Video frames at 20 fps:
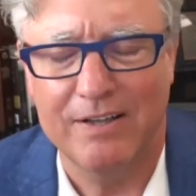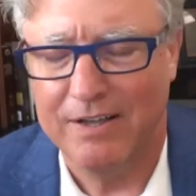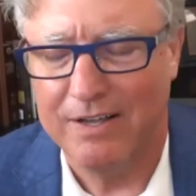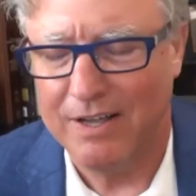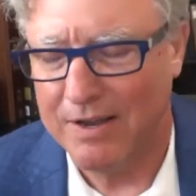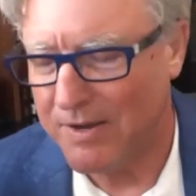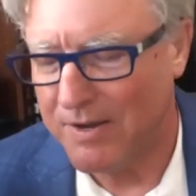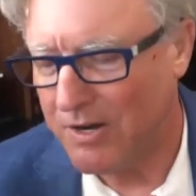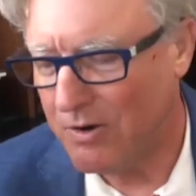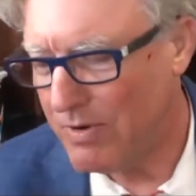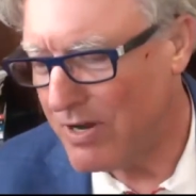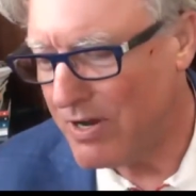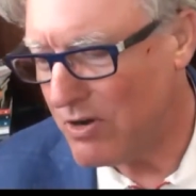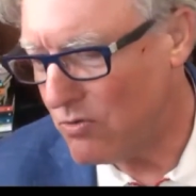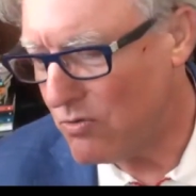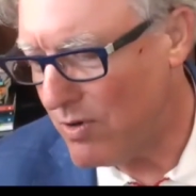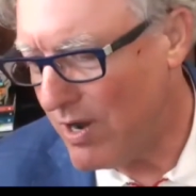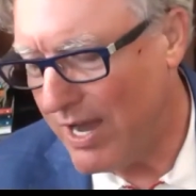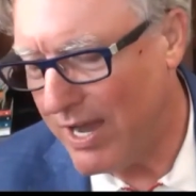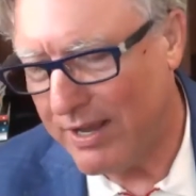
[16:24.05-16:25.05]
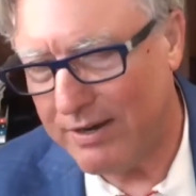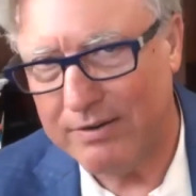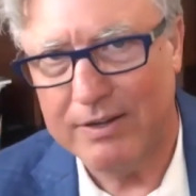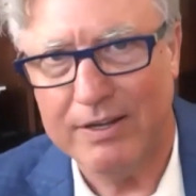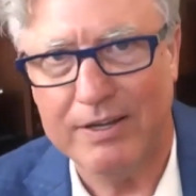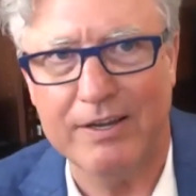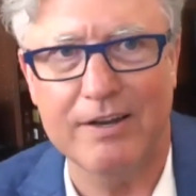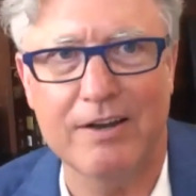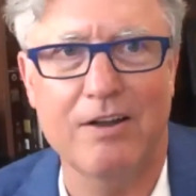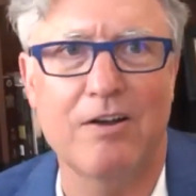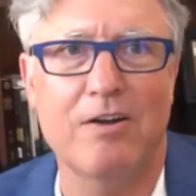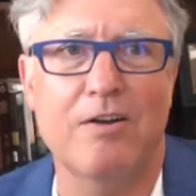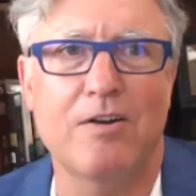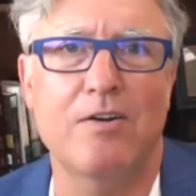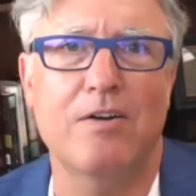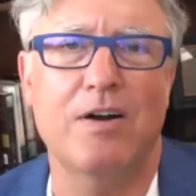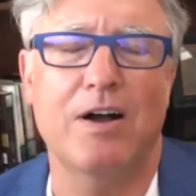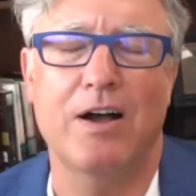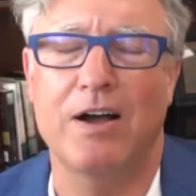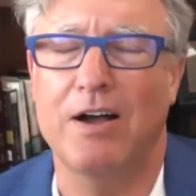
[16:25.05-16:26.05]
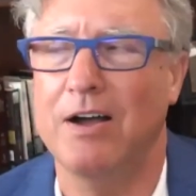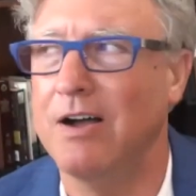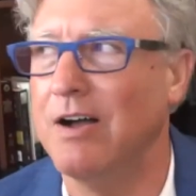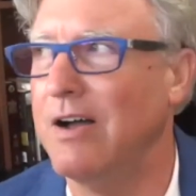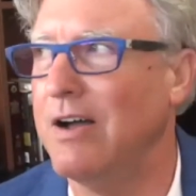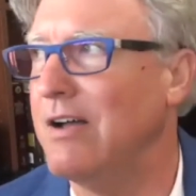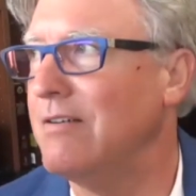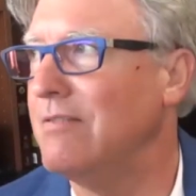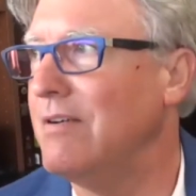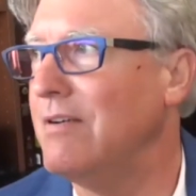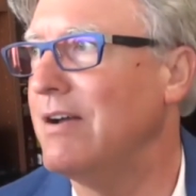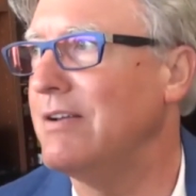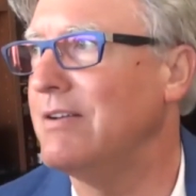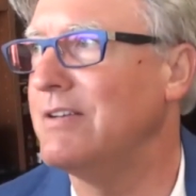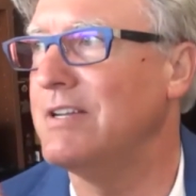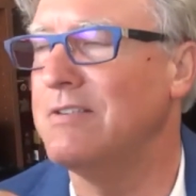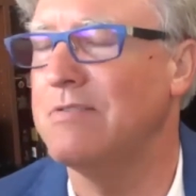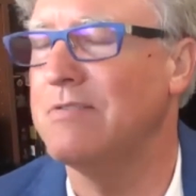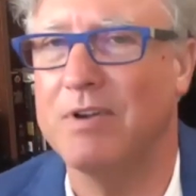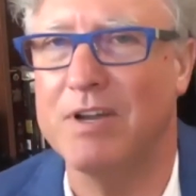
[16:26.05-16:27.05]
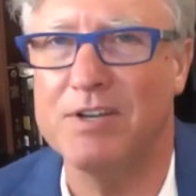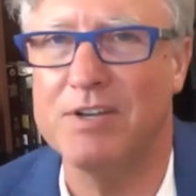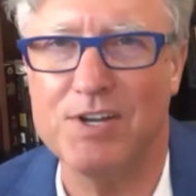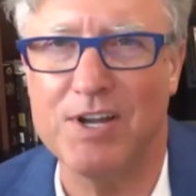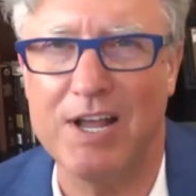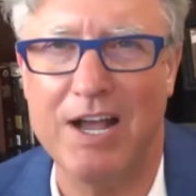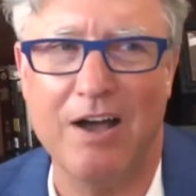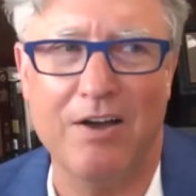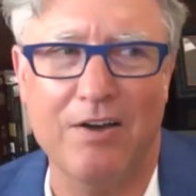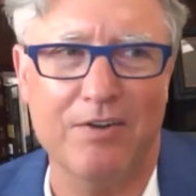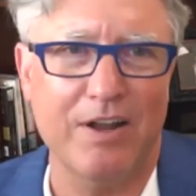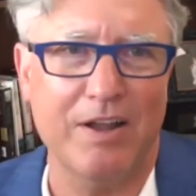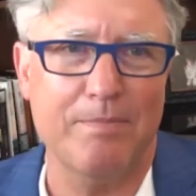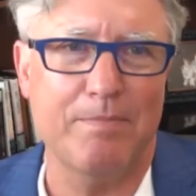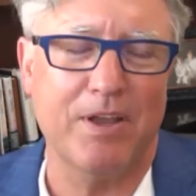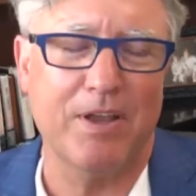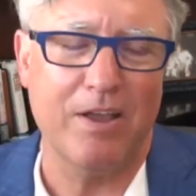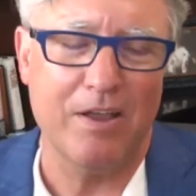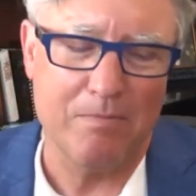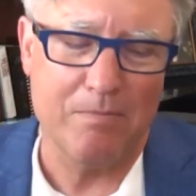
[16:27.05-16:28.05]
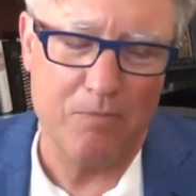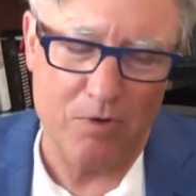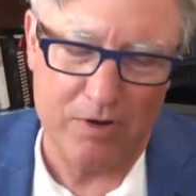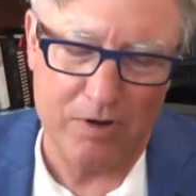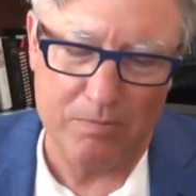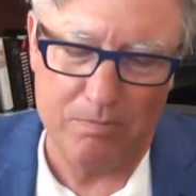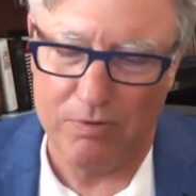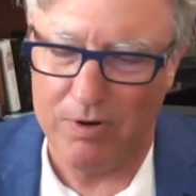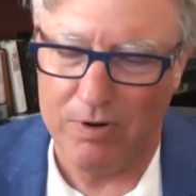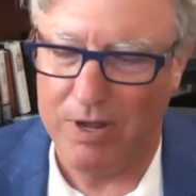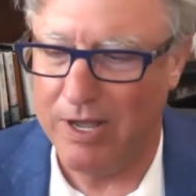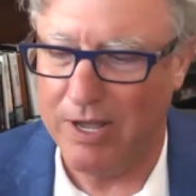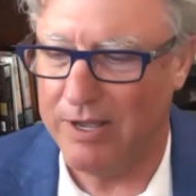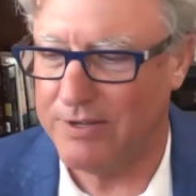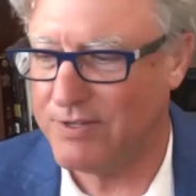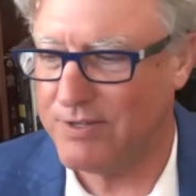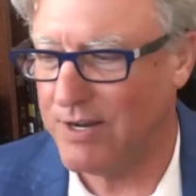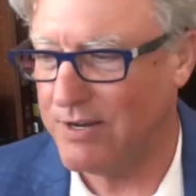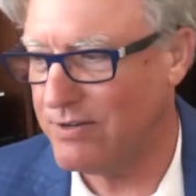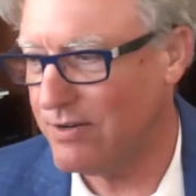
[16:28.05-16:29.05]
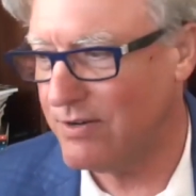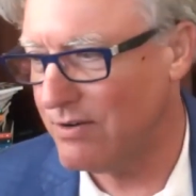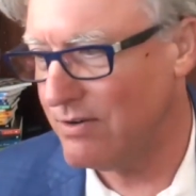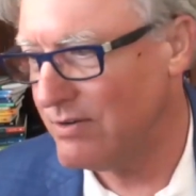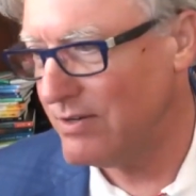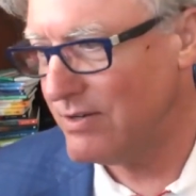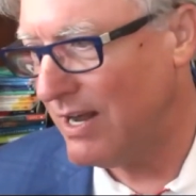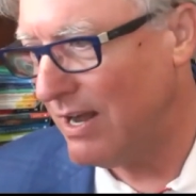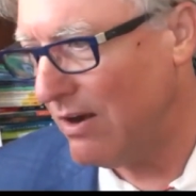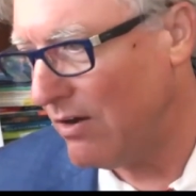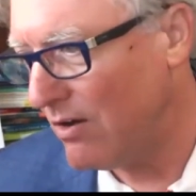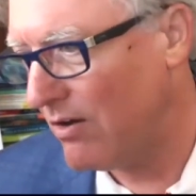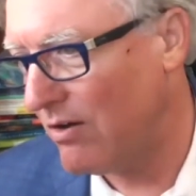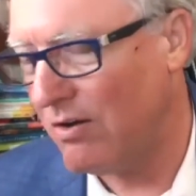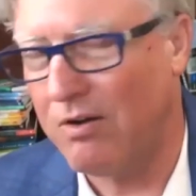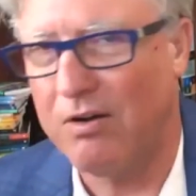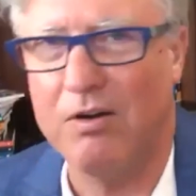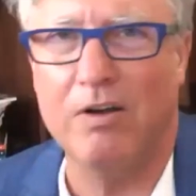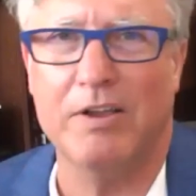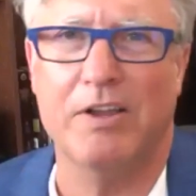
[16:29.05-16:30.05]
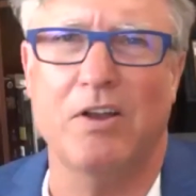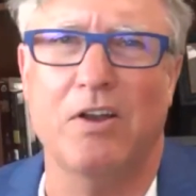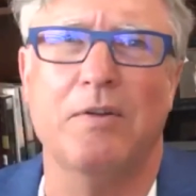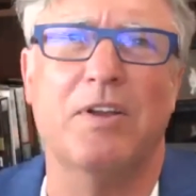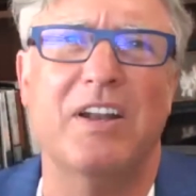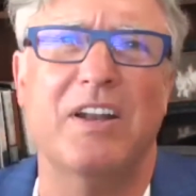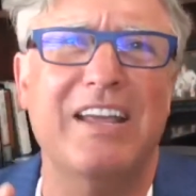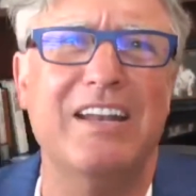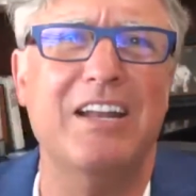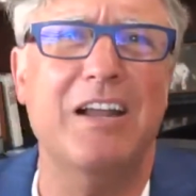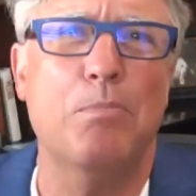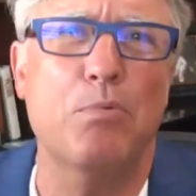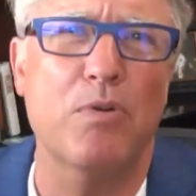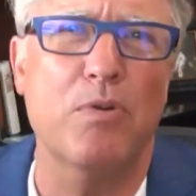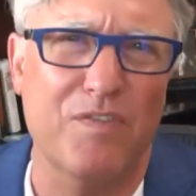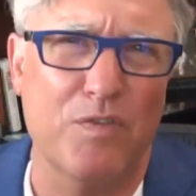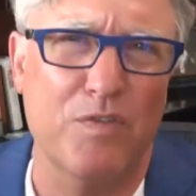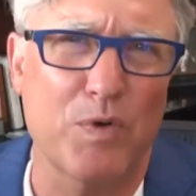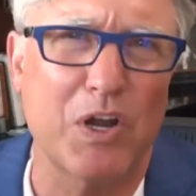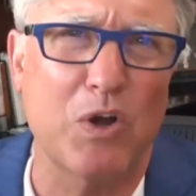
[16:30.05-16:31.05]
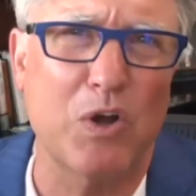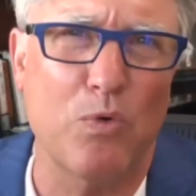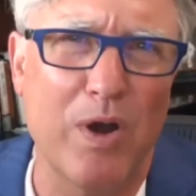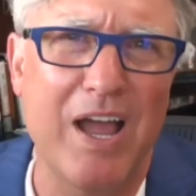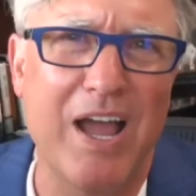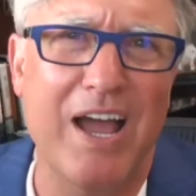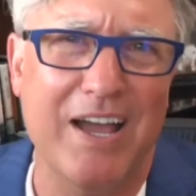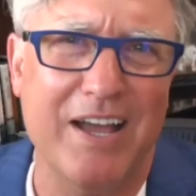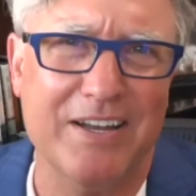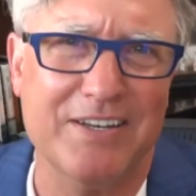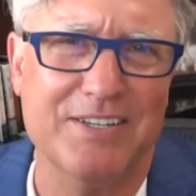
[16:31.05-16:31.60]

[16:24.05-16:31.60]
I'm going to regret. I didn't reach out. I became more depressed. I turned to alcohol. I'm going to end up with regret.